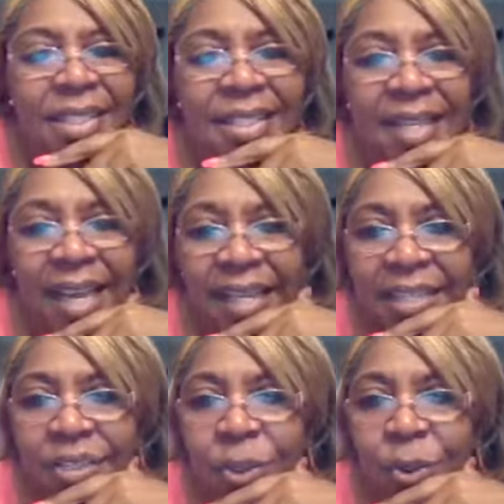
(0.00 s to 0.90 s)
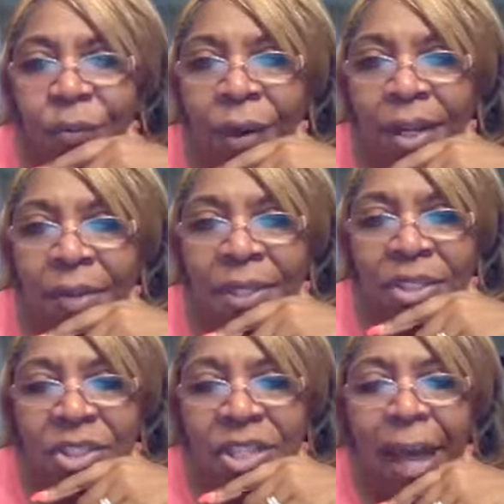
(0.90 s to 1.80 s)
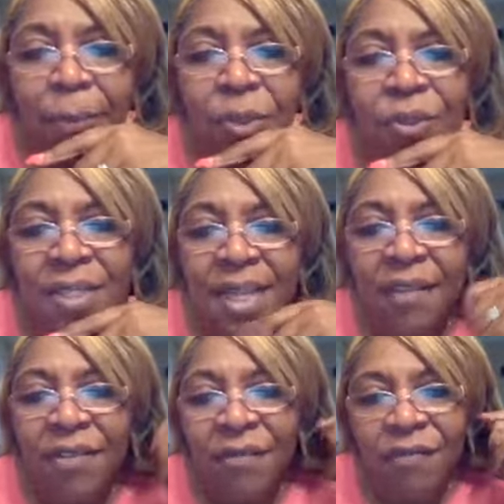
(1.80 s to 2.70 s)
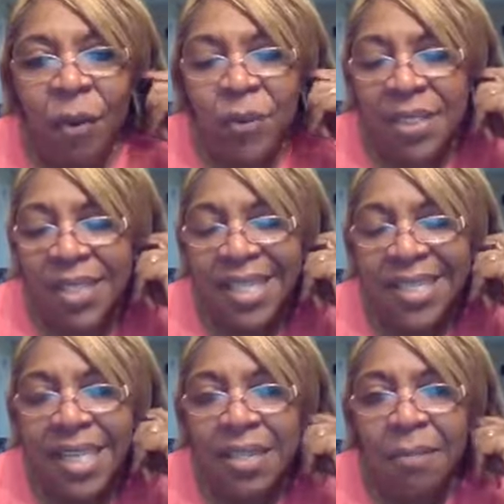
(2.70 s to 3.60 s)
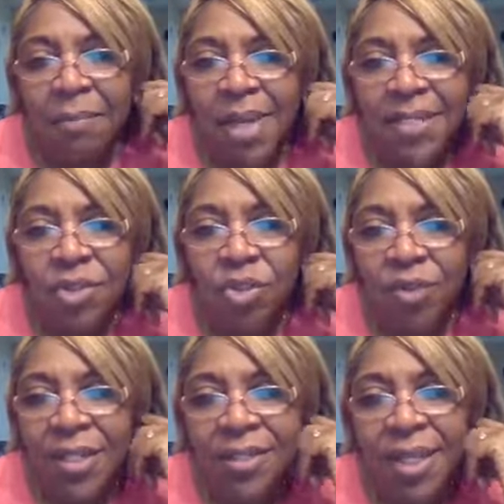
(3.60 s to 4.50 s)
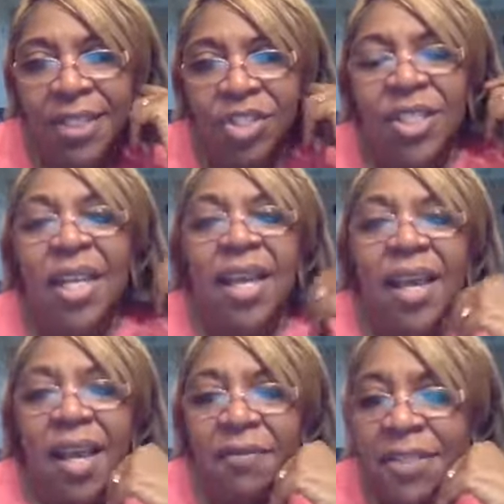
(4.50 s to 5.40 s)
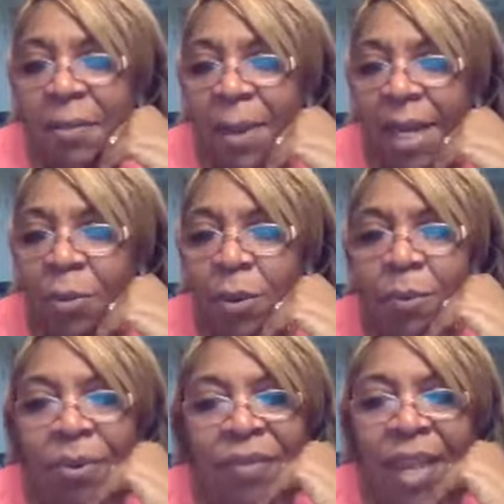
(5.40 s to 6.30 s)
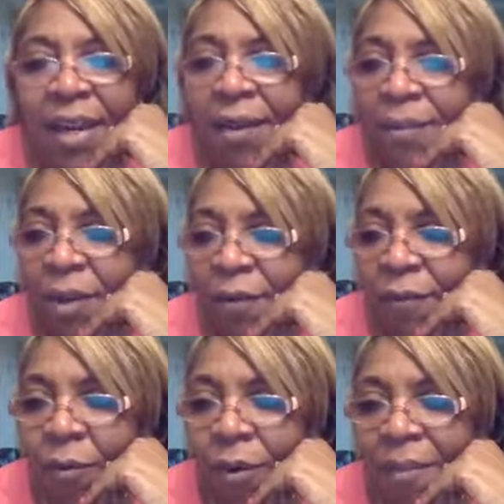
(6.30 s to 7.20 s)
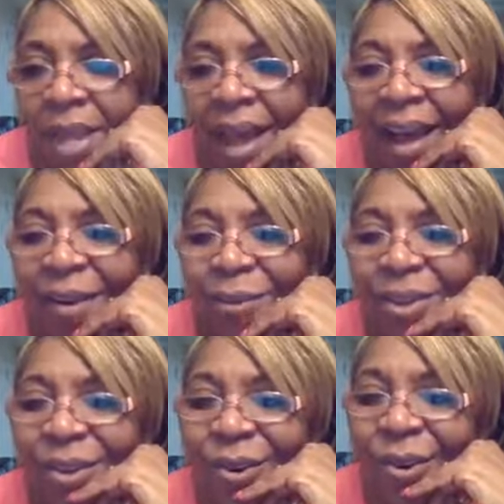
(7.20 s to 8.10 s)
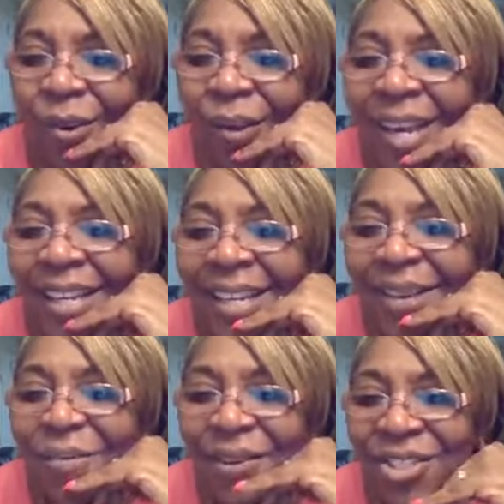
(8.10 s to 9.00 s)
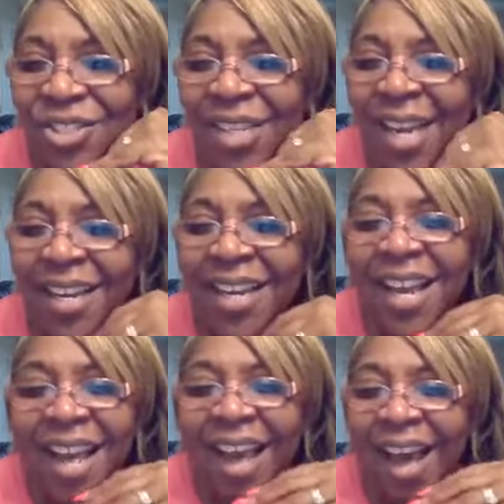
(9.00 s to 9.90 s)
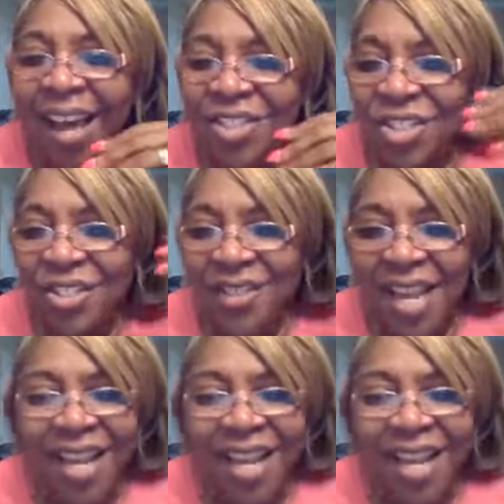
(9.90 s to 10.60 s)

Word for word: 6, Deuteronomy chapter 7, verse 6 in the message translation. If somebody will put that up there for me, I would greatly appreciate it. I just